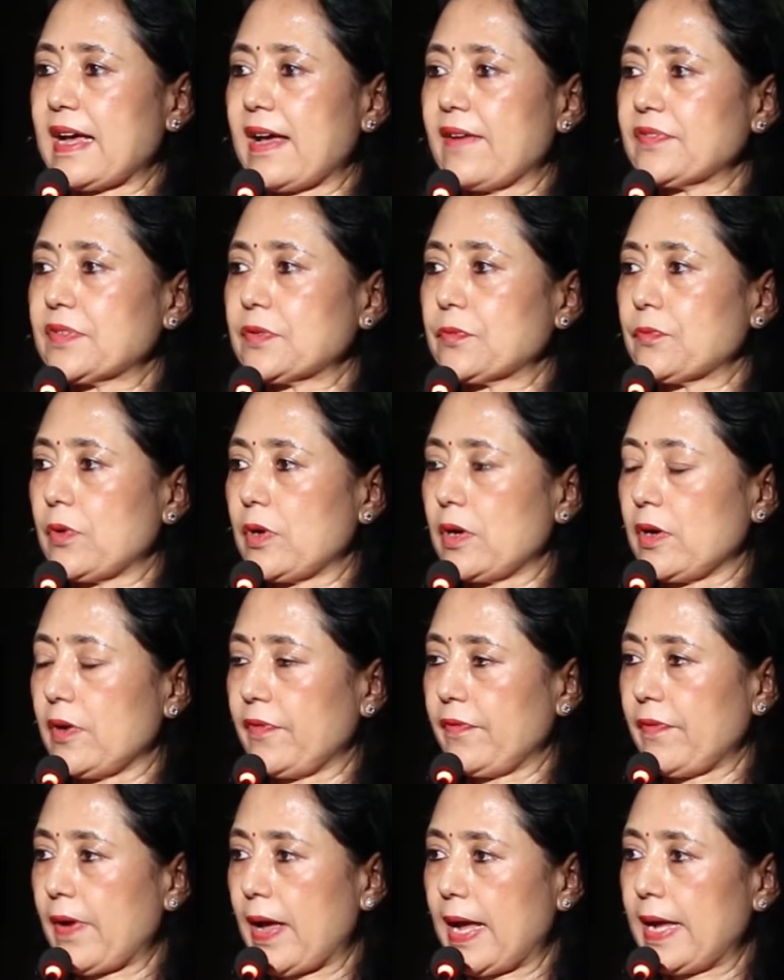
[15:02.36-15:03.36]
staffs were
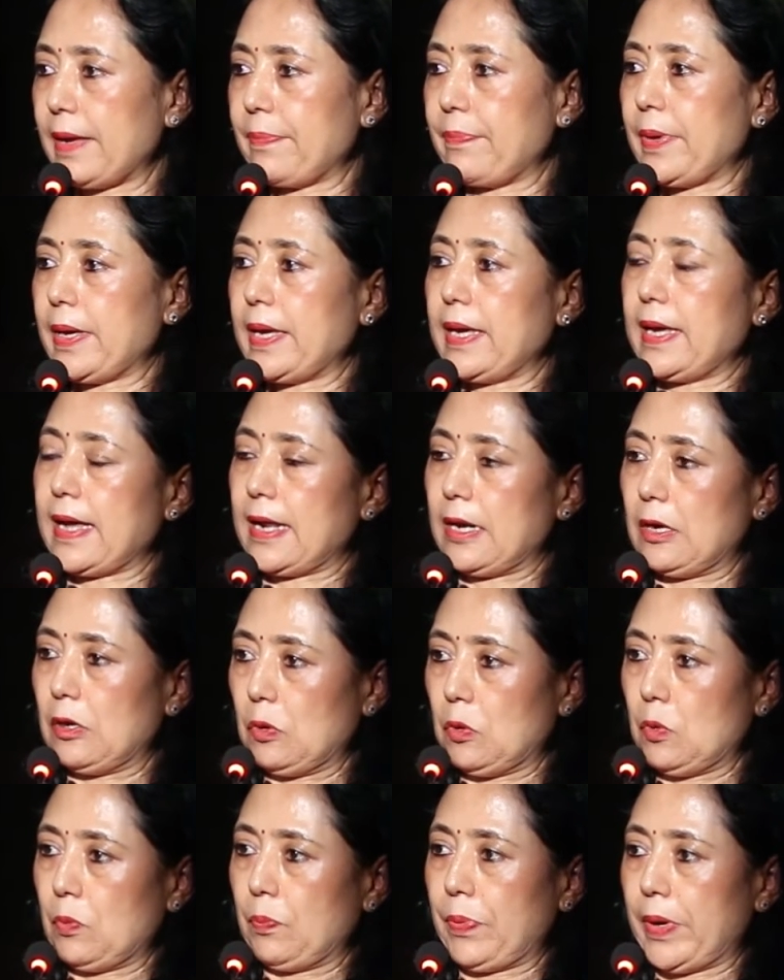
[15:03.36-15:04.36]
of high pay
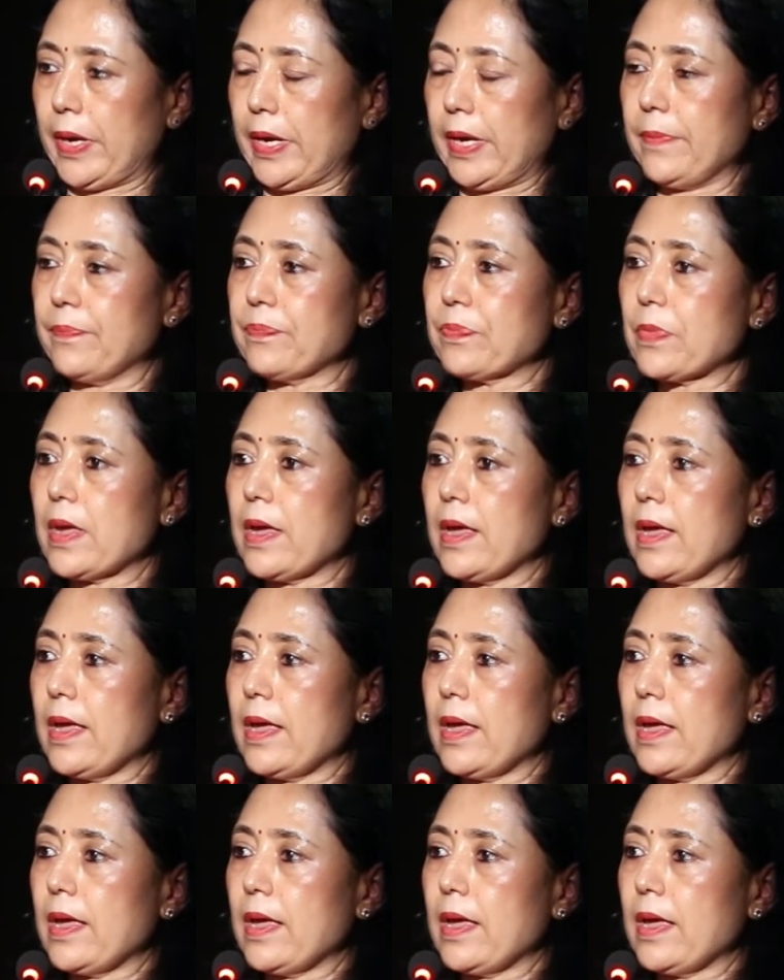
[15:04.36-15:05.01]
and low pay.